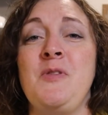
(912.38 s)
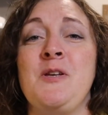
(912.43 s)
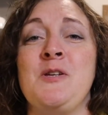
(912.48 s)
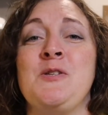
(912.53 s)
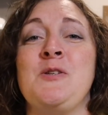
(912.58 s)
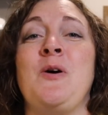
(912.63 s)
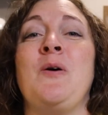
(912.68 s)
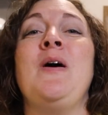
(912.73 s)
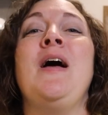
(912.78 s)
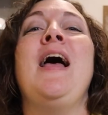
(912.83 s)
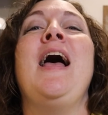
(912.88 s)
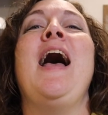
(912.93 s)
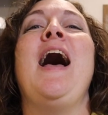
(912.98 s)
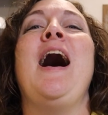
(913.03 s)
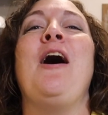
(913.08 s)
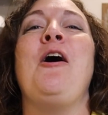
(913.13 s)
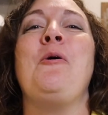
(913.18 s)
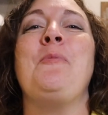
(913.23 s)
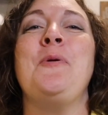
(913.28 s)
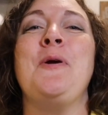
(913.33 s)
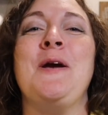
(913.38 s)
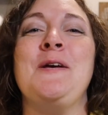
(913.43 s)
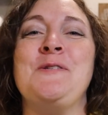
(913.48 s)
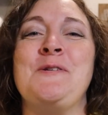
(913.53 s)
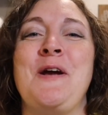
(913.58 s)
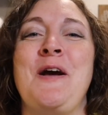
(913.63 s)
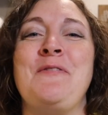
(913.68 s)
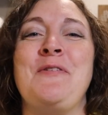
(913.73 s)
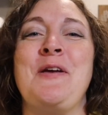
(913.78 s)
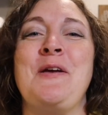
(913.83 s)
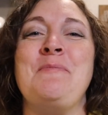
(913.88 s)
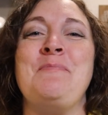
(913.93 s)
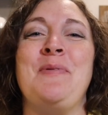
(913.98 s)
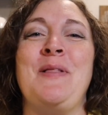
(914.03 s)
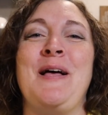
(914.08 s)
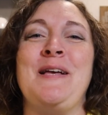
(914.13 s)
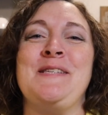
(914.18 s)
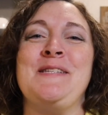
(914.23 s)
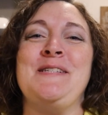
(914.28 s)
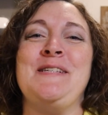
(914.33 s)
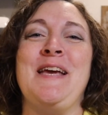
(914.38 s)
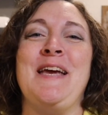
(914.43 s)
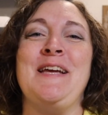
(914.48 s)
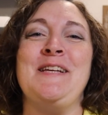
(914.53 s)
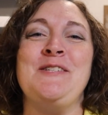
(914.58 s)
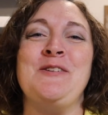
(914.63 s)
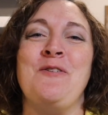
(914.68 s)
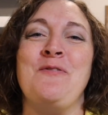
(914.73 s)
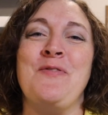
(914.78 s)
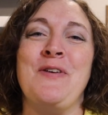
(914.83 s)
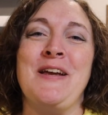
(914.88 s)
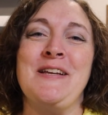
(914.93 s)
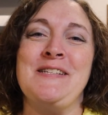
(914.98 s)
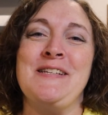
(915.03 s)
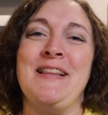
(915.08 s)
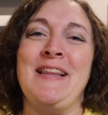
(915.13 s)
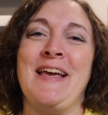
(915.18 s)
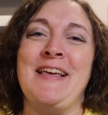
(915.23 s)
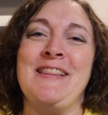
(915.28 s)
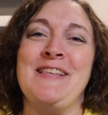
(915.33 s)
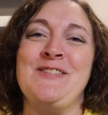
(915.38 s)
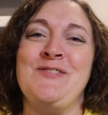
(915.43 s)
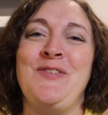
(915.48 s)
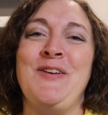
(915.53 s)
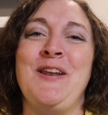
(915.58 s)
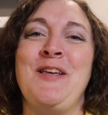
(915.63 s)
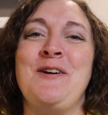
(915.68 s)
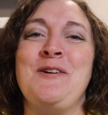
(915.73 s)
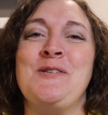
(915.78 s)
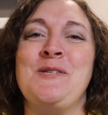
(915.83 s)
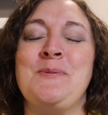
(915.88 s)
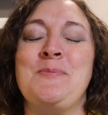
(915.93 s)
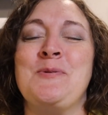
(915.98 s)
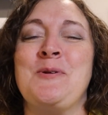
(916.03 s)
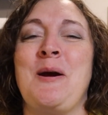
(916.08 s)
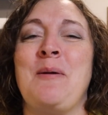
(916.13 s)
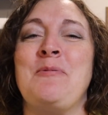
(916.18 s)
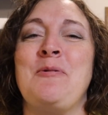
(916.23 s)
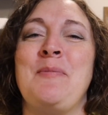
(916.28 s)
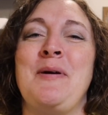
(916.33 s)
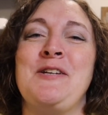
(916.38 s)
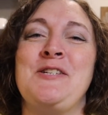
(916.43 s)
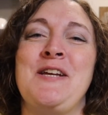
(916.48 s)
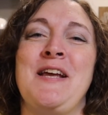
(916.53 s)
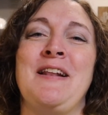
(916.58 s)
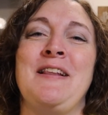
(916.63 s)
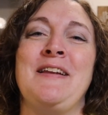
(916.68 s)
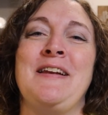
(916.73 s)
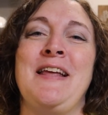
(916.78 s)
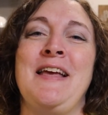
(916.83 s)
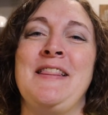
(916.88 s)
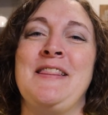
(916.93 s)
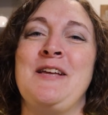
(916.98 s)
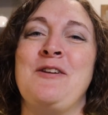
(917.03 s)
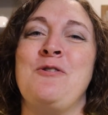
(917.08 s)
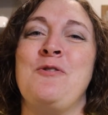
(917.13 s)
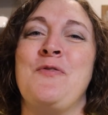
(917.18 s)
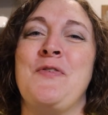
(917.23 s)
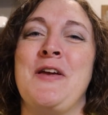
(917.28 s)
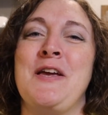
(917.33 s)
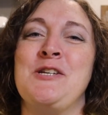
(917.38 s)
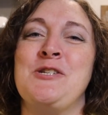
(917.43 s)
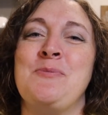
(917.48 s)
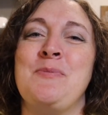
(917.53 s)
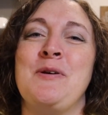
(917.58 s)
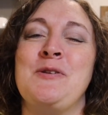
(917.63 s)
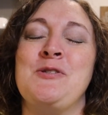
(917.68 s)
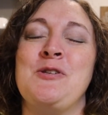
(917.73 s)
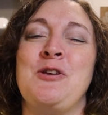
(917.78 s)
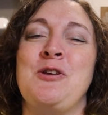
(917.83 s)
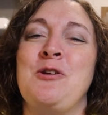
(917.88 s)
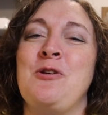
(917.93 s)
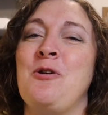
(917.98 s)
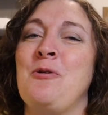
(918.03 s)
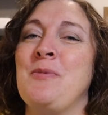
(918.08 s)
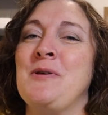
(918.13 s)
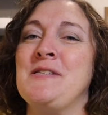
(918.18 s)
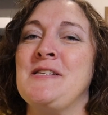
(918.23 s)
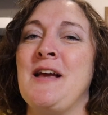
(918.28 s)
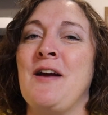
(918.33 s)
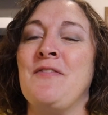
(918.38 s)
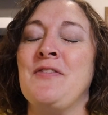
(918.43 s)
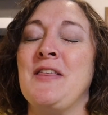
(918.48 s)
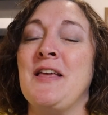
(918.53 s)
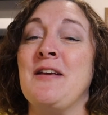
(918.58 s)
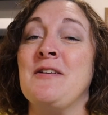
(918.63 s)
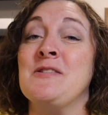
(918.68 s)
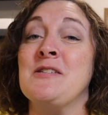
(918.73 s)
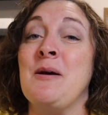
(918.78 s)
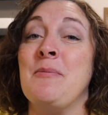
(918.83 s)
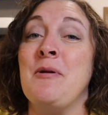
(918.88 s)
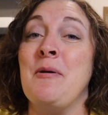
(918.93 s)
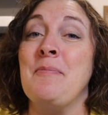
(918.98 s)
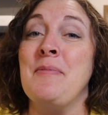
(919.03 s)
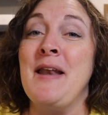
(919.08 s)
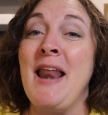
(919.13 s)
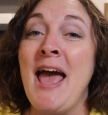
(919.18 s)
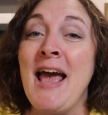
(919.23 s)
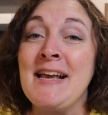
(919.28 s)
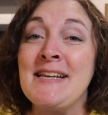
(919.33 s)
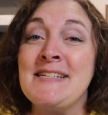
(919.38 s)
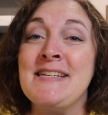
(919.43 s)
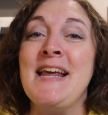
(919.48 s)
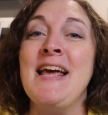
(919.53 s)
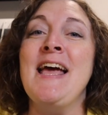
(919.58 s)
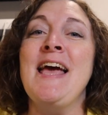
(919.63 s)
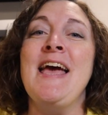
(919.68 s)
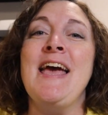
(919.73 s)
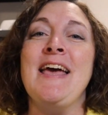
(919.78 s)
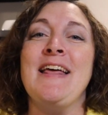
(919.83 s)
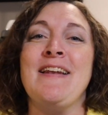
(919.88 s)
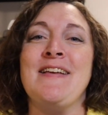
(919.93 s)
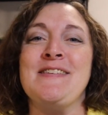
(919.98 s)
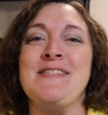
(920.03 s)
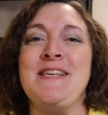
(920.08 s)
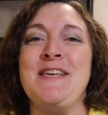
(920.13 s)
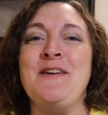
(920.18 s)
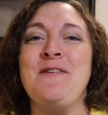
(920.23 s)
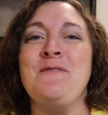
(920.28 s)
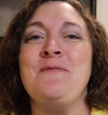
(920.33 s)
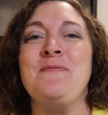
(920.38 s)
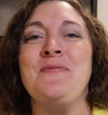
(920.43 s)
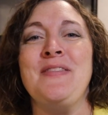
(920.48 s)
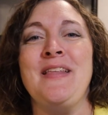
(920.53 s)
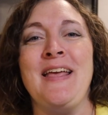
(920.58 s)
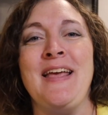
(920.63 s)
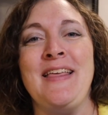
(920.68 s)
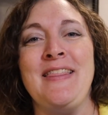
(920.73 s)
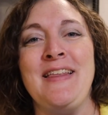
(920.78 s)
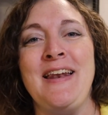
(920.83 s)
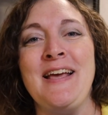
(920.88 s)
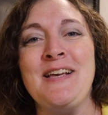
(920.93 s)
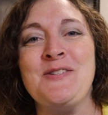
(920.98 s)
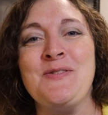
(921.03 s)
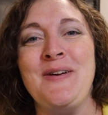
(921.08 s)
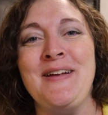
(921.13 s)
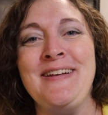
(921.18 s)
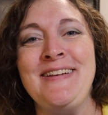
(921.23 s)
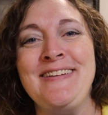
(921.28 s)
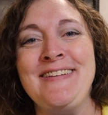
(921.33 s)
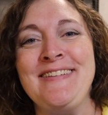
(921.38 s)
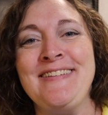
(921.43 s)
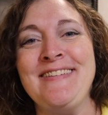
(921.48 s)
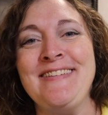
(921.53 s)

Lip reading: So I hope you guys are having a blessed day. Don't forget to like this video, subscribe to my channel, and hit that notification bell so you don't miss everything else coming up next. And I'll see you in the next one.